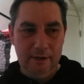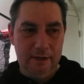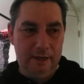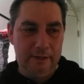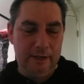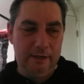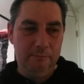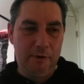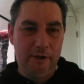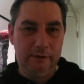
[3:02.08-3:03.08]
and then
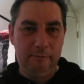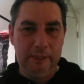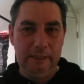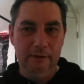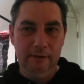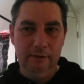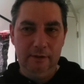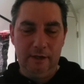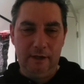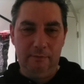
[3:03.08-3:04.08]
possibly
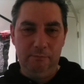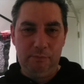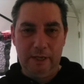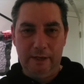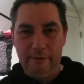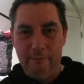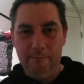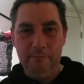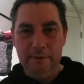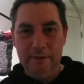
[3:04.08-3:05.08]
um, plant
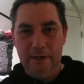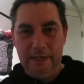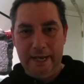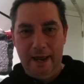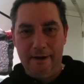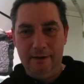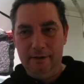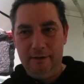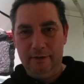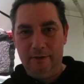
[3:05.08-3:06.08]
them again
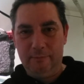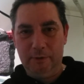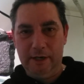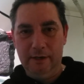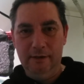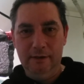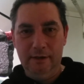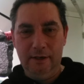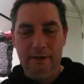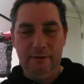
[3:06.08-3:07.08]
in the spring
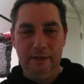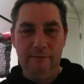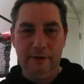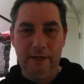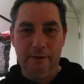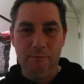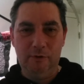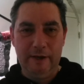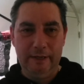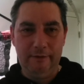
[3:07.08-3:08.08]
and see if I get more
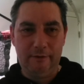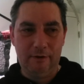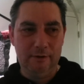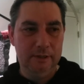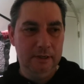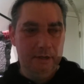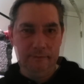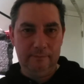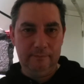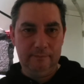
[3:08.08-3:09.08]
of a head start.
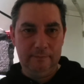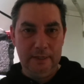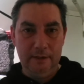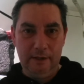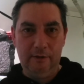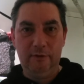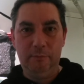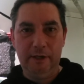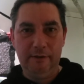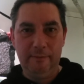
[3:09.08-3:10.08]
I also
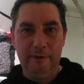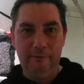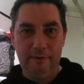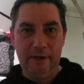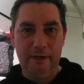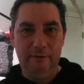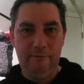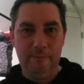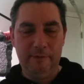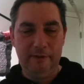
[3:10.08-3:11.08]
planted some outside
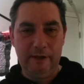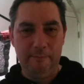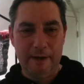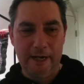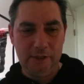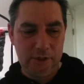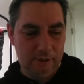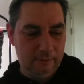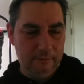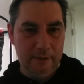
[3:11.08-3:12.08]
from the same batch,
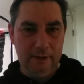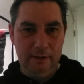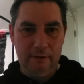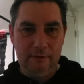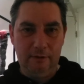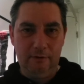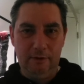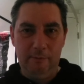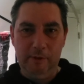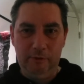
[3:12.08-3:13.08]
so
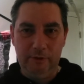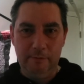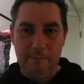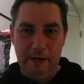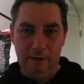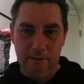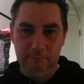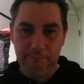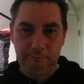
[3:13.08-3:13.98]
I'll be able to compare